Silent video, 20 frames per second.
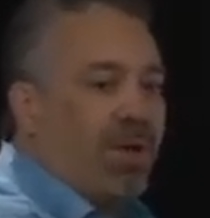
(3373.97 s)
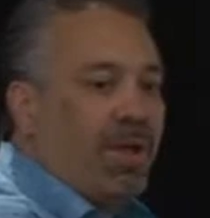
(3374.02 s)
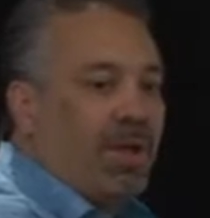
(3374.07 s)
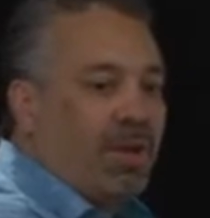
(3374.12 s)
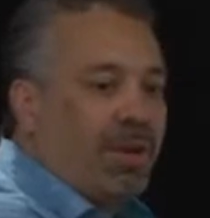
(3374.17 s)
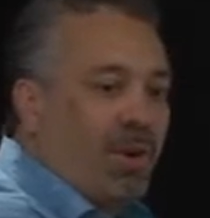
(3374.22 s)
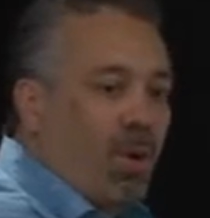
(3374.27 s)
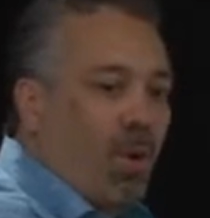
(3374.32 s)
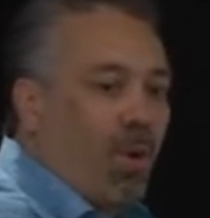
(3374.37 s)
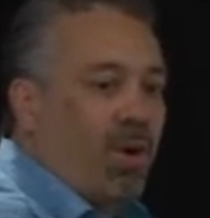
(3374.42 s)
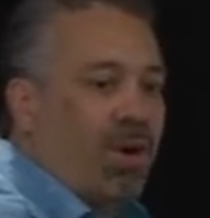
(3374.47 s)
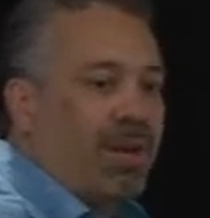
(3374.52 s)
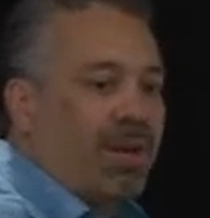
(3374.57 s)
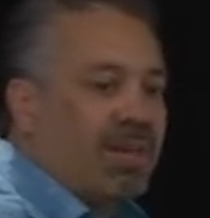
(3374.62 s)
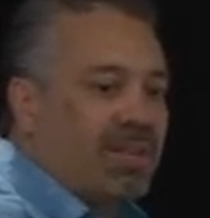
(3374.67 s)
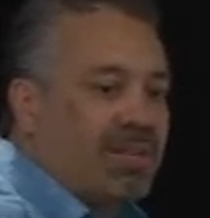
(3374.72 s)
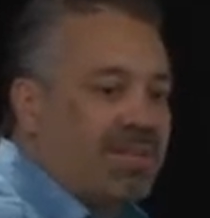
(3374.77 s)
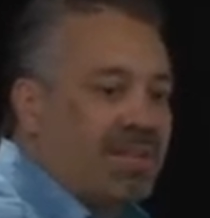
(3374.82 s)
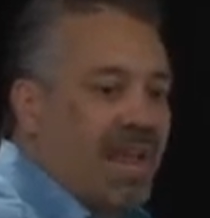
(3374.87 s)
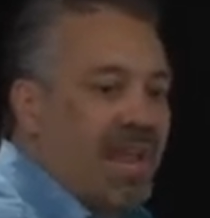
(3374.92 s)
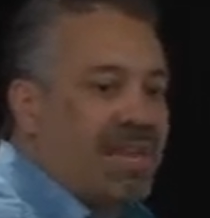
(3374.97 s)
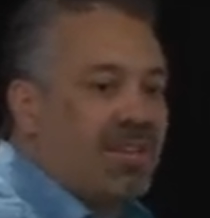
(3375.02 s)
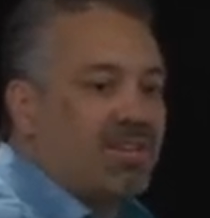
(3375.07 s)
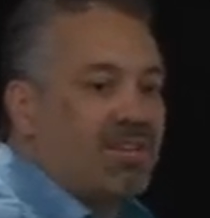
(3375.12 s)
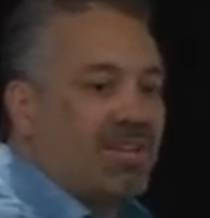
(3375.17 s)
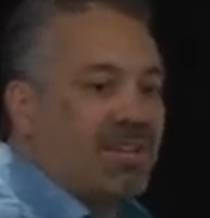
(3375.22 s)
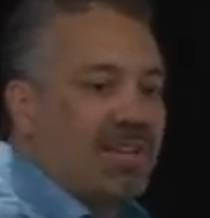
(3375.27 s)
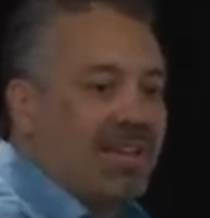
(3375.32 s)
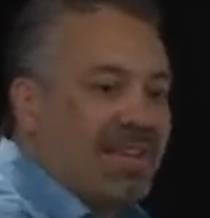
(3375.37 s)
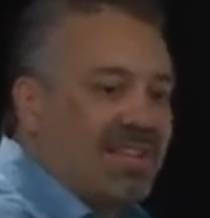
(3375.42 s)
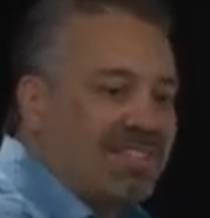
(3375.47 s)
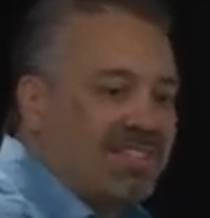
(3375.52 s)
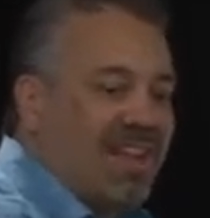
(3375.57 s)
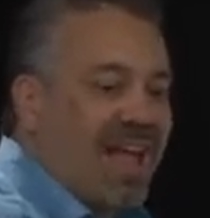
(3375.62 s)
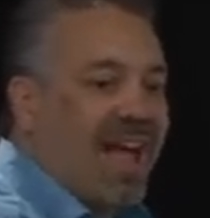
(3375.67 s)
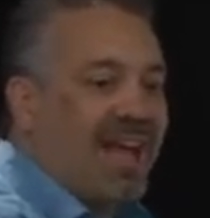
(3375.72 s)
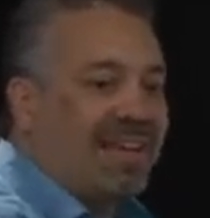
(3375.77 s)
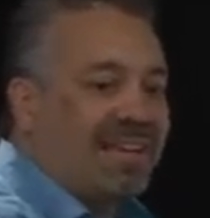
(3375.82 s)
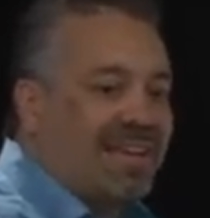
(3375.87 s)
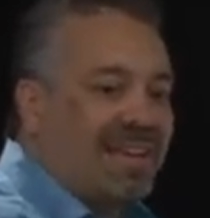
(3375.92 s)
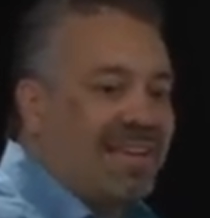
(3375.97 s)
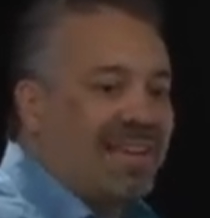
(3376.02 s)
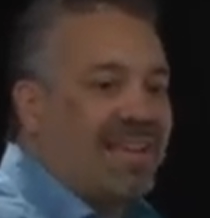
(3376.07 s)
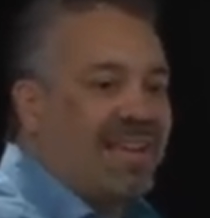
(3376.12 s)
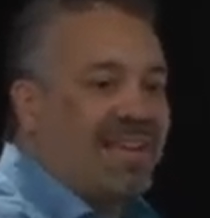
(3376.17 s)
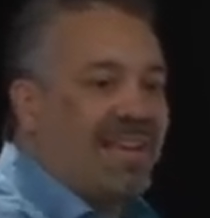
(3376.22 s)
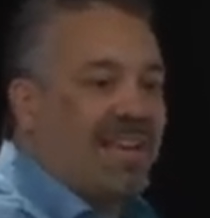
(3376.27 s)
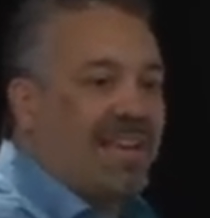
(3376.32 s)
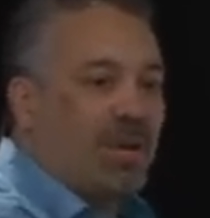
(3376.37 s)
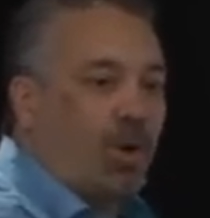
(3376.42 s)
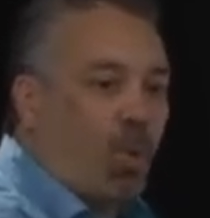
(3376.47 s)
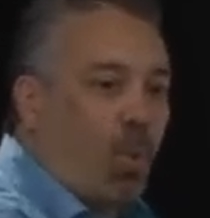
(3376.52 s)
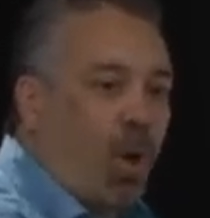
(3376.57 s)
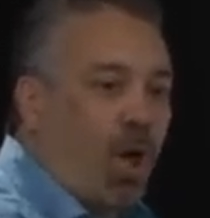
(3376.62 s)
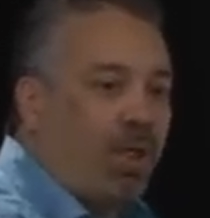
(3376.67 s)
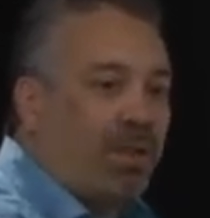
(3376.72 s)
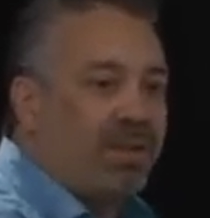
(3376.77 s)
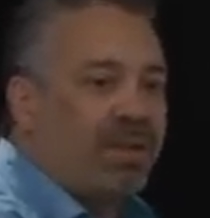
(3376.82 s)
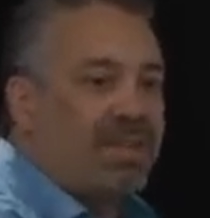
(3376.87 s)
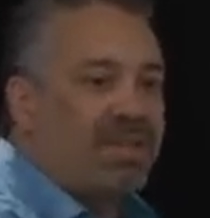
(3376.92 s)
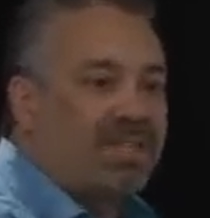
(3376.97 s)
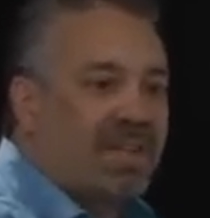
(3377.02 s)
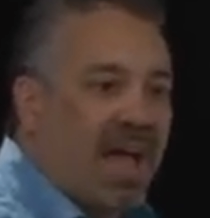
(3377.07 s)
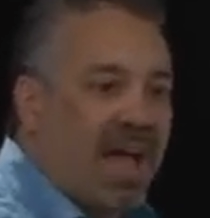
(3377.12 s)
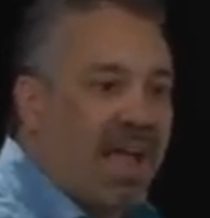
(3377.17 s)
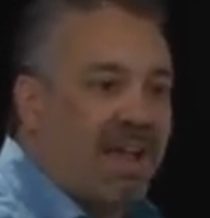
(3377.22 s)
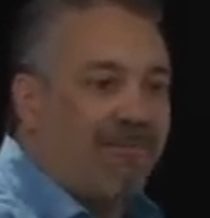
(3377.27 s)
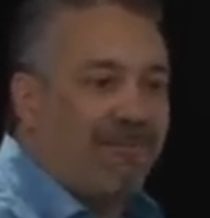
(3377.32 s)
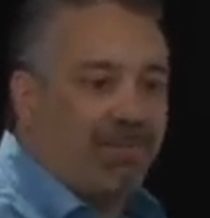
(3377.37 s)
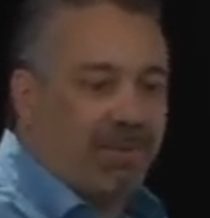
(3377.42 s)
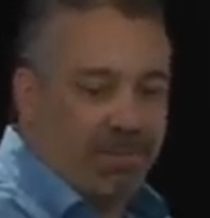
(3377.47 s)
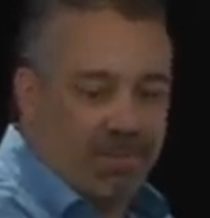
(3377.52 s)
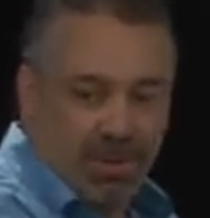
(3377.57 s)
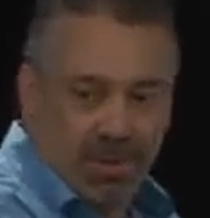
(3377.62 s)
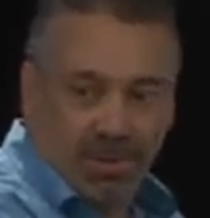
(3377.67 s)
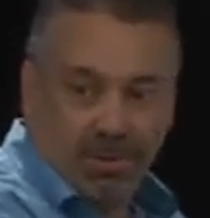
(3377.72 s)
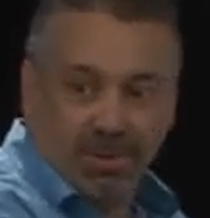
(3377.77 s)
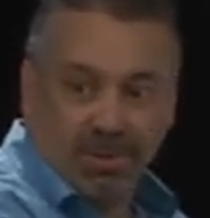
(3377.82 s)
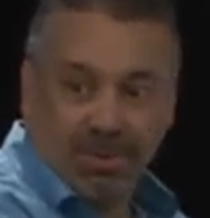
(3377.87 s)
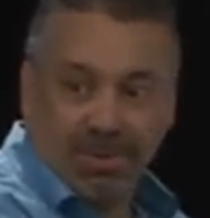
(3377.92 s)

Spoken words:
your organization is not getting any quality time from you.